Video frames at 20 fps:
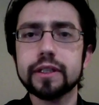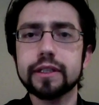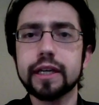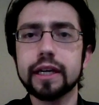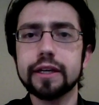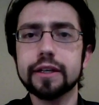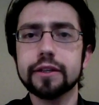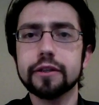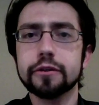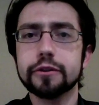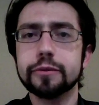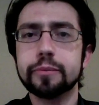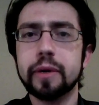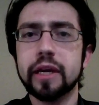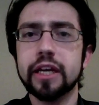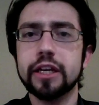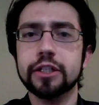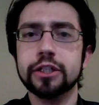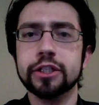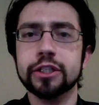getting those
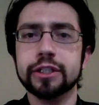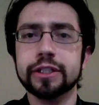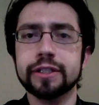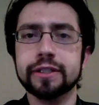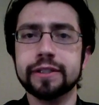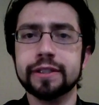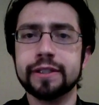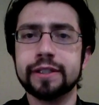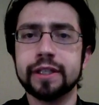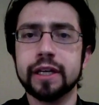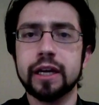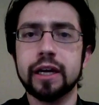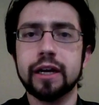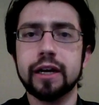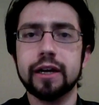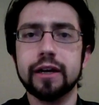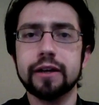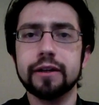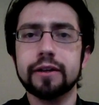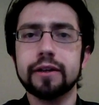pages,
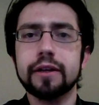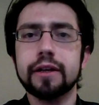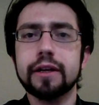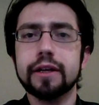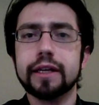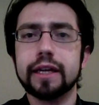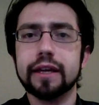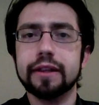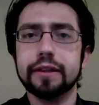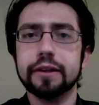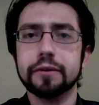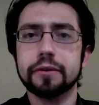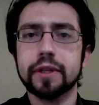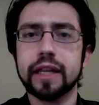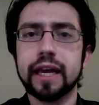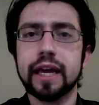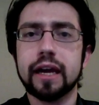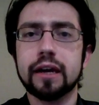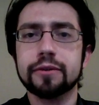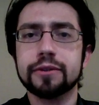getting their
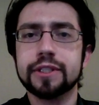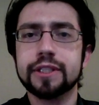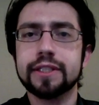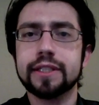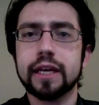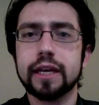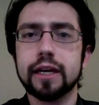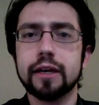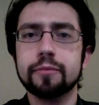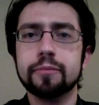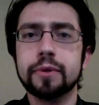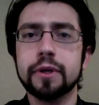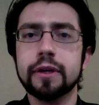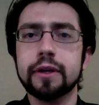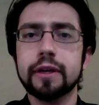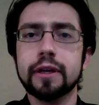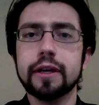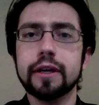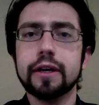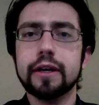layouts set up
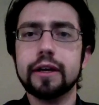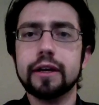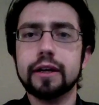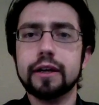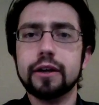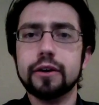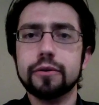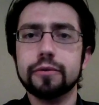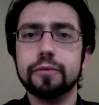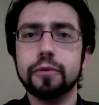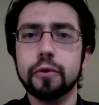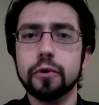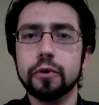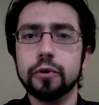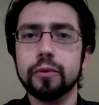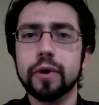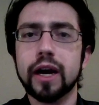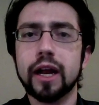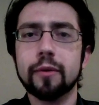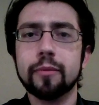for
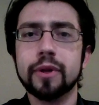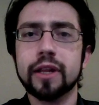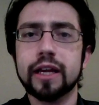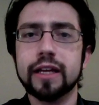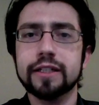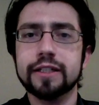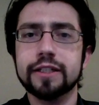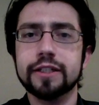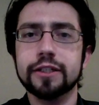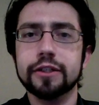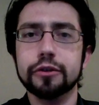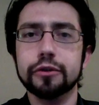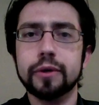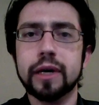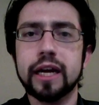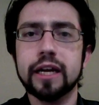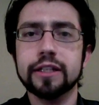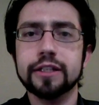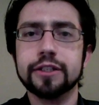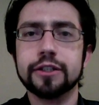what I plan to do,
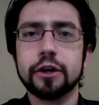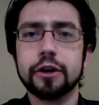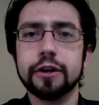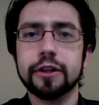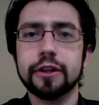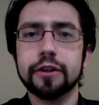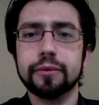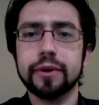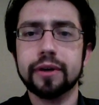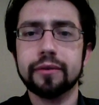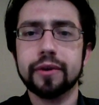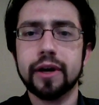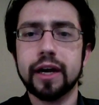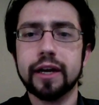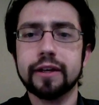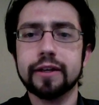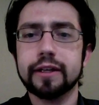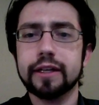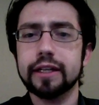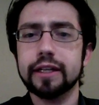and starting the
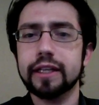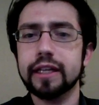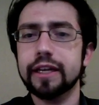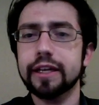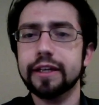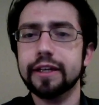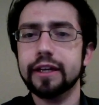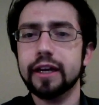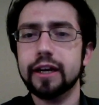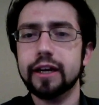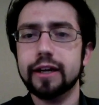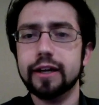rewrite. And then